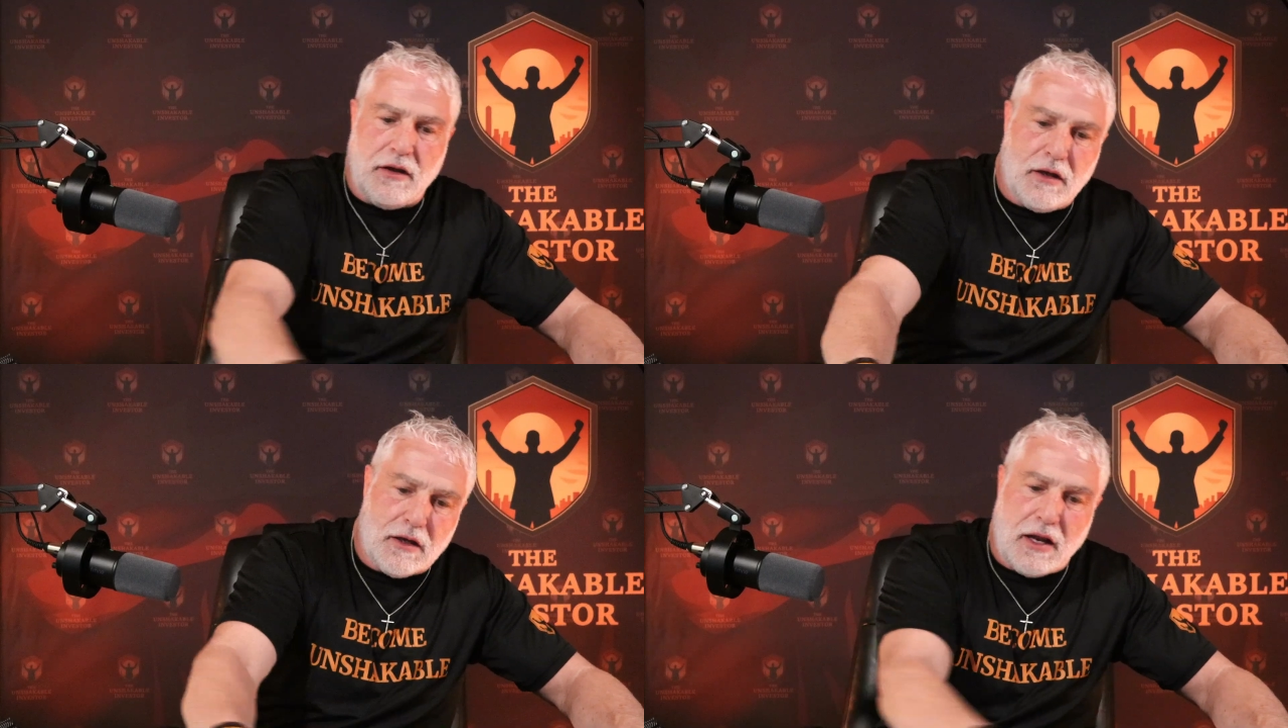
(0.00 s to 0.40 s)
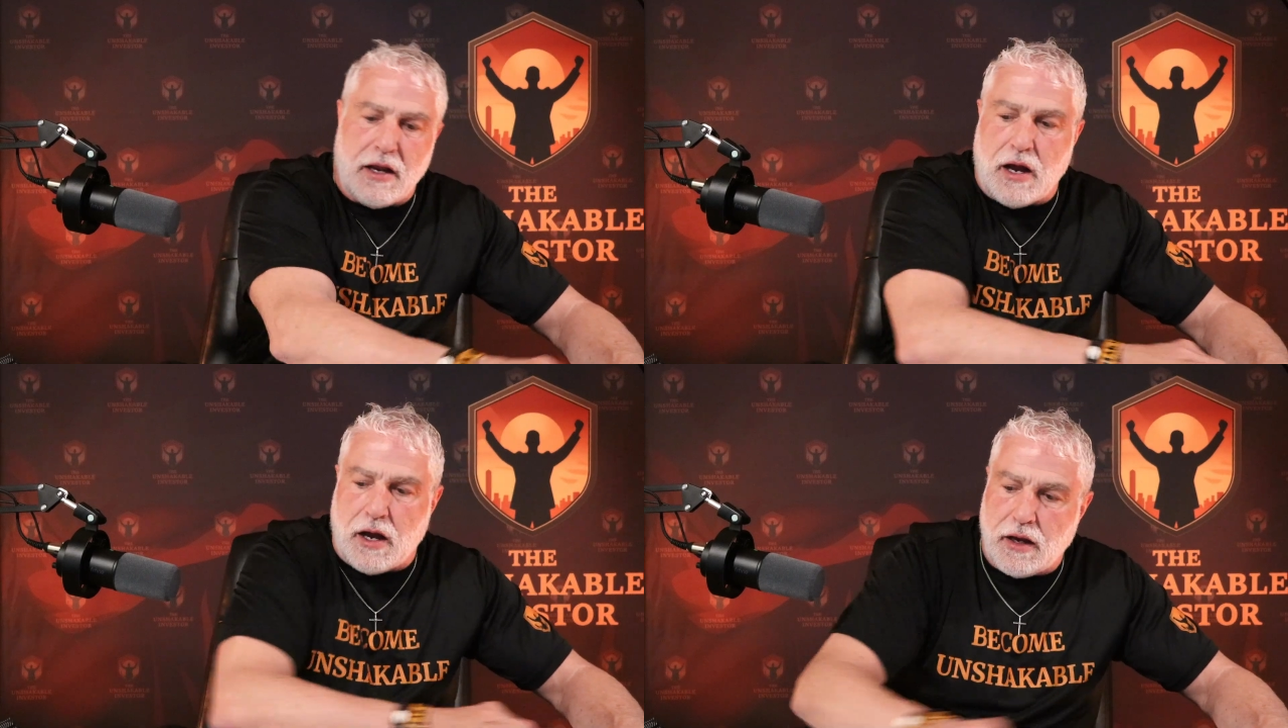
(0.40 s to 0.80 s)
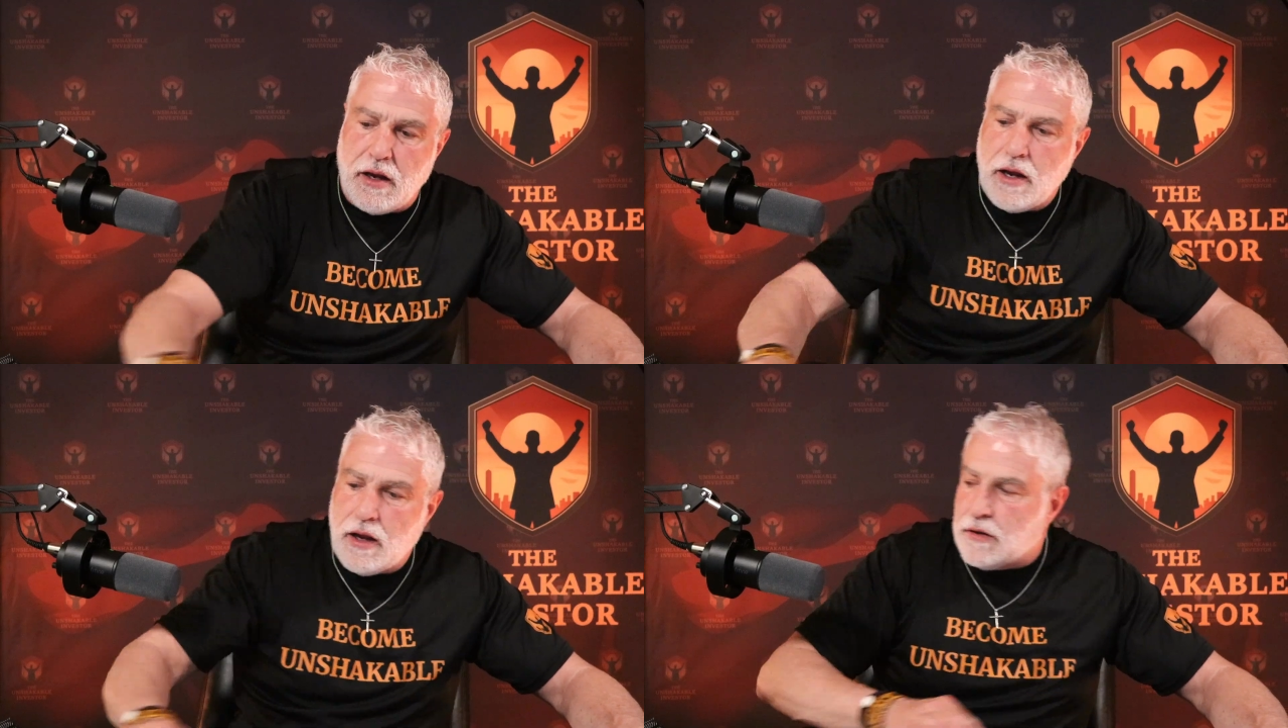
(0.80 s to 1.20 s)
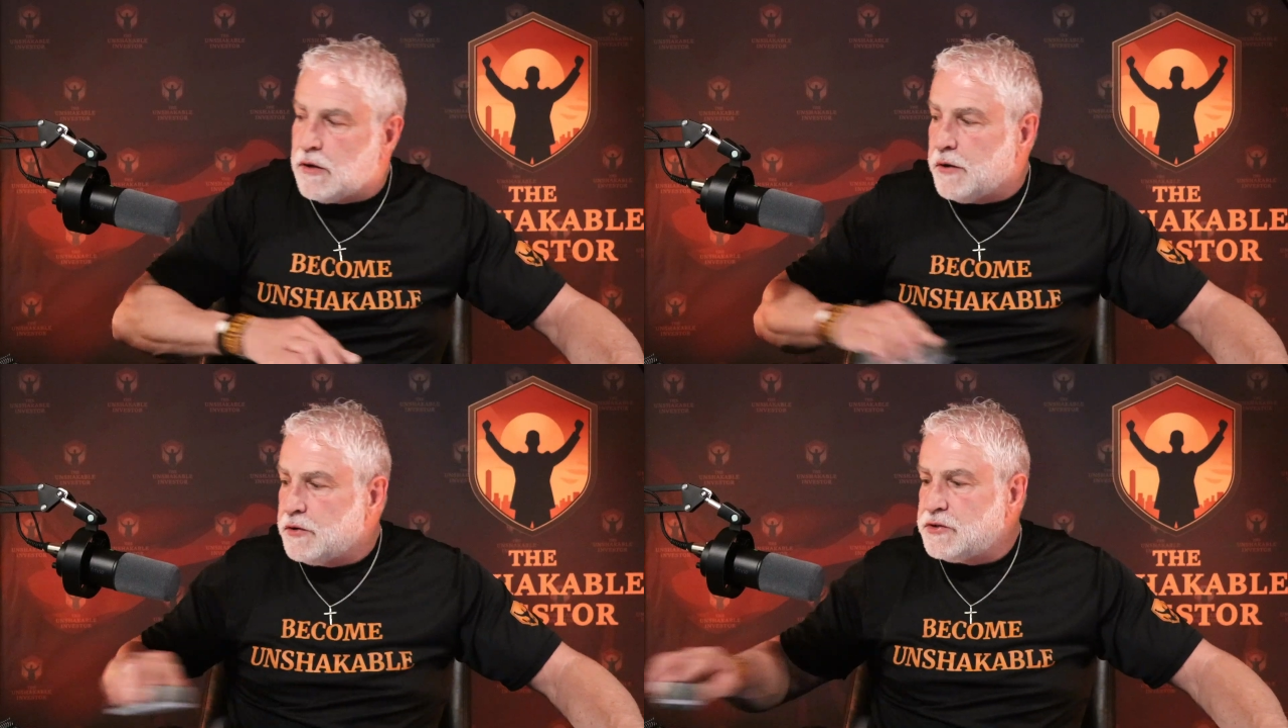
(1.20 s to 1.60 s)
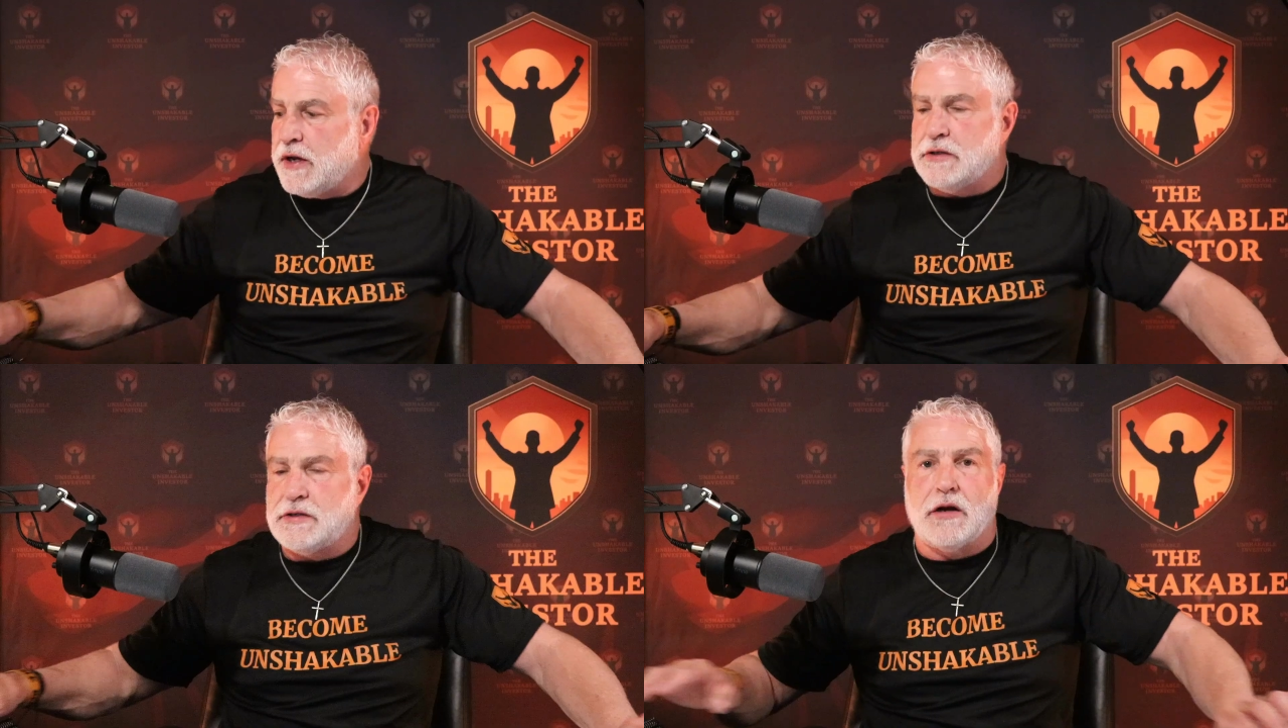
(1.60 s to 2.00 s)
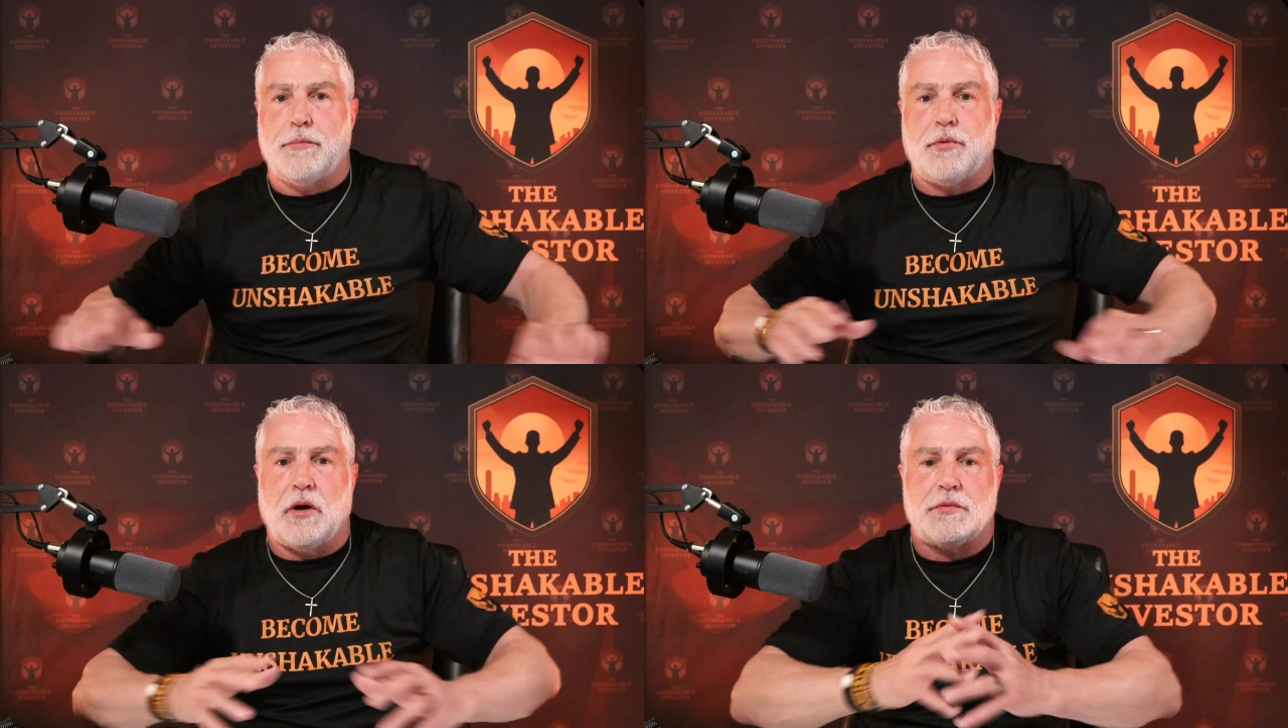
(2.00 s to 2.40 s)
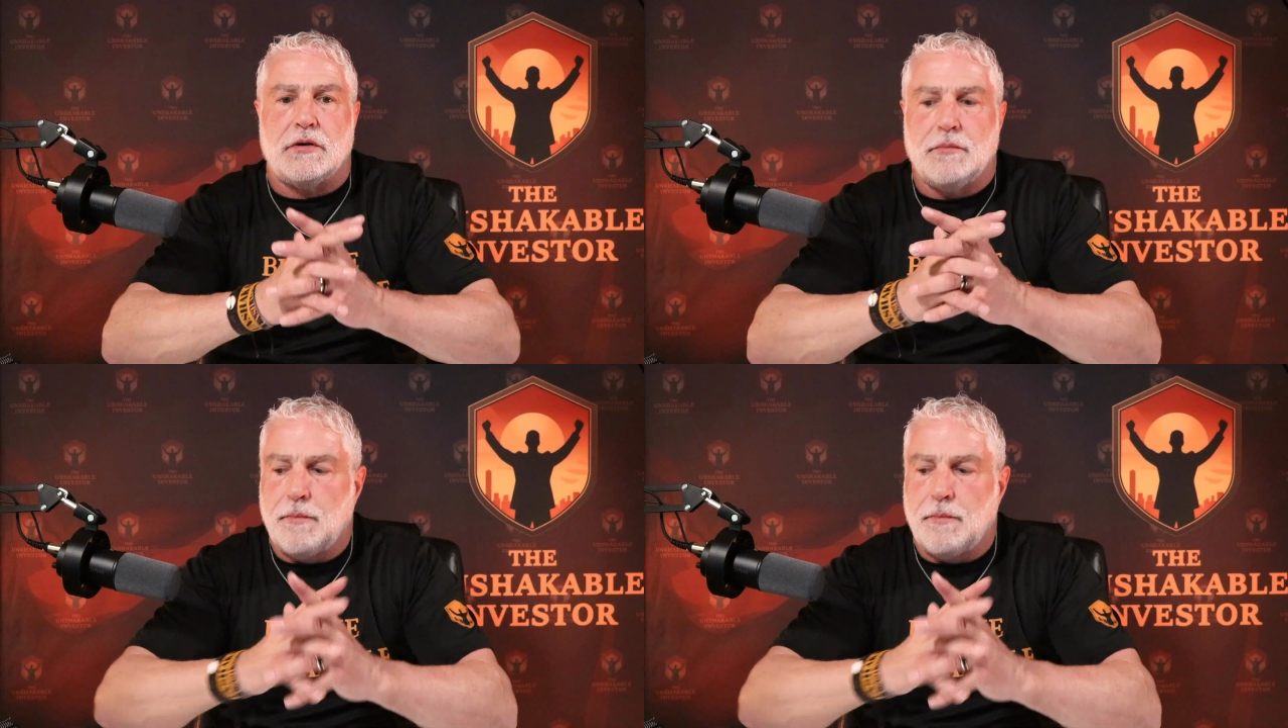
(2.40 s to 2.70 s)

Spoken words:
in AI and that understands how to prompt it.